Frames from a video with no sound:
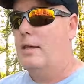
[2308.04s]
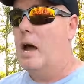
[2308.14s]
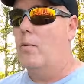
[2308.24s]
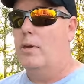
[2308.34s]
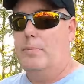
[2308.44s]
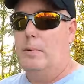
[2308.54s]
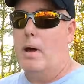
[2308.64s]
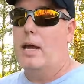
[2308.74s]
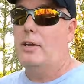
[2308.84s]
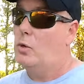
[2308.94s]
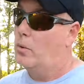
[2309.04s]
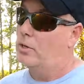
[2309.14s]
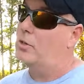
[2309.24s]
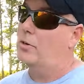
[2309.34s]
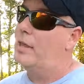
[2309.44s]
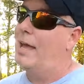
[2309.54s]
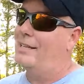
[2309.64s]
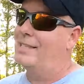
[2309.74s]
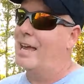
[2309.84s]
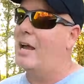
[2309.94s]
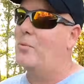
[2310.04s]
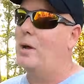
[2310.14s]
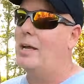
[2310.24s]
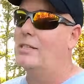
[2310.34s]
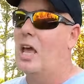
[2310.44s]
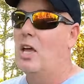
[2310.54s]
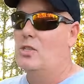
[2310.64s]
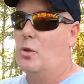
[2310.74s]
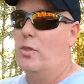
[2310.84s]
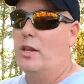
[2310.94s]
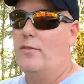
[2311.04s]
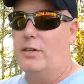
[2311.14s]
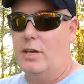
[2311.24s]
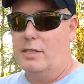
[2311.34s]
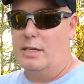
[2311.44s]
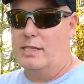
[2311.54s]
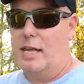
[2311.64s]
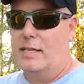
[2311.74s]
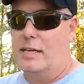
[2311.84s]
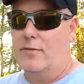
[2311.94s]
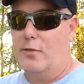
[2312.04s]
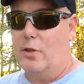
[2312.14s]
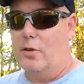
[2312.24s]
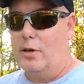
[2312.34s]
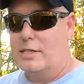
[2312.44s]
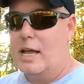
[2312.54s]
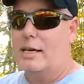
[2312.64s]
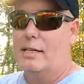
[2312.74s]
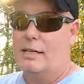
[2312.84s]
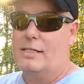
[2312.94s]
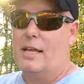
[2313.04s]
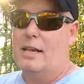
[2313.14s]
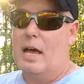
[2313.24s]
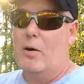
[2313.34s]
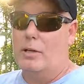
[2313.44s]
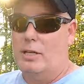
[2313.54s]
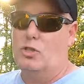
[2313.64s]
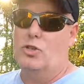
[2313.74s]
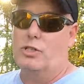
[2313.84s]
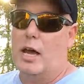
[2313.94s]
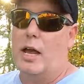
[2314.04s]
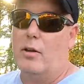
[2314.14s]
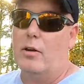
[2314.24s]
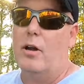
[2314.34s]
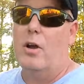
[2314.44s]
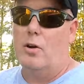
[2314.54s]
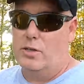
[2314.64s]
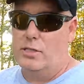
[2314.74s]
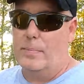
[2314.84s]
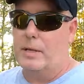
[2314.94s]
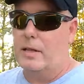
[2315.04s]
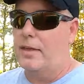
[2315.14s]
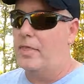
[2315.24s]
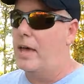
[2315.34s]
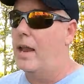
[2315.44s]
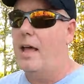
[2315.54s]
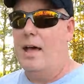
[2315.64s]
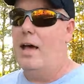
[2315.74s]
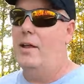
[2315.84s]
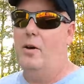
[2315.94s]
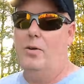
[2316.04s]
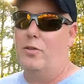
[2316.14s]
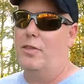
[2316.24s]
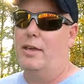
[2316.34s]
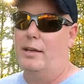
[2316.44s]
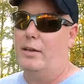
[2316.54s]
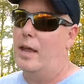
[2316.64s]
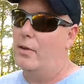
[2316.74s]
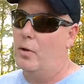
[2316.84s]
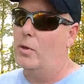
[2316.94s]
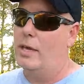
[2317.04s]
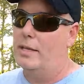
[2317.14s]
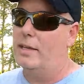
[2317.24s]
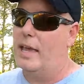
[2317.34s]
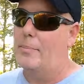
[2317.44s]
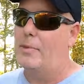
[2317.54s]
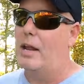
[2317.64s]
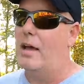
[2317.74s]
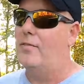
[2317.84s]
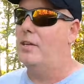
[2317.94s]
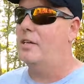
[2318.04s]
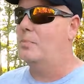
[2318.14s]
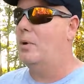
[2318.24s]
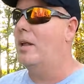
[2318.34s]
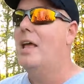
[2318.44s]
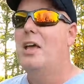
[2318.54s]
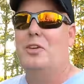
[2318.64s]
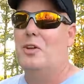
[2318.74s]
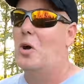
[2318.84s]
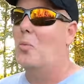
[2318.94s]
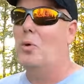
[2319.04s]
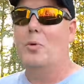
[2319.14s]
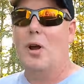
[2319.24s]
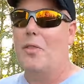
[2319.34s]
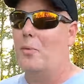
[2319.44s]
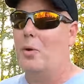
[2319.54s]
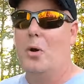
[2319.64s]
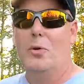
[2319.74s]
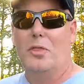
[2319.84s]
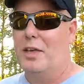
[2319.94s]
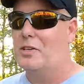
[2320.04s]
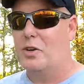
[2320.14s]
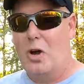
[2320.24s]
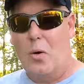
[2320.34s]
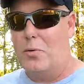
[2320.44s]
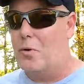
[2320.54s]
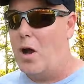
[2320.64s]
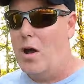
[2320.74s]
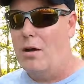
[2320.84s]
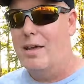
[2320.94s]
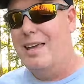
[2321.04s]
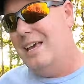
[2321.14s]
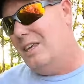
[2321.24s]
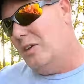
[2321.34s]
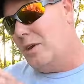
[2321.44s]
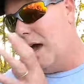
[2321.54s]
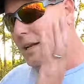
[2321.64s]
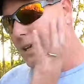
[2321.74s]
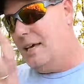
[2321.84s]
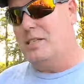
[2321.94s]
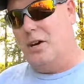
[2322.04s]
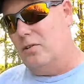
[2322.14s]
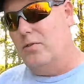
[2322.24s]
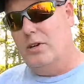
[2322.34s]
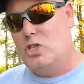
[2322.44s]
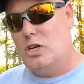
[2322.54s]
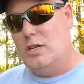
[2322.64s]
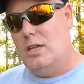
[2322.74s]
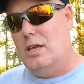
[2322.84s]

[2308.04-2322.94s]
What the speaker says: Now, keep in mind, you want to turn that sideways so that if it does extend any further, it's not going to extend out and hit your tire or something like that. I know you're thinking, yeah, no kidding, Captain Obvious, but you know, when we're on the road and things are going wrong, you kind of get tunnel vision.